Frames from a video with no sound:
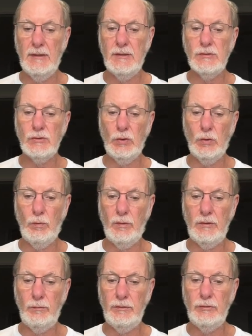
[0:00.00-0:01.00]
So
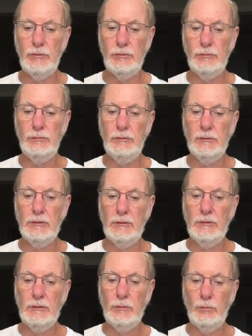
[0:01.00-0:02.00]
what we do,
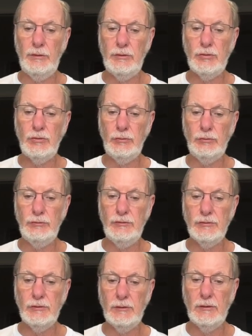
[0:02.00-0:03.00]
we choose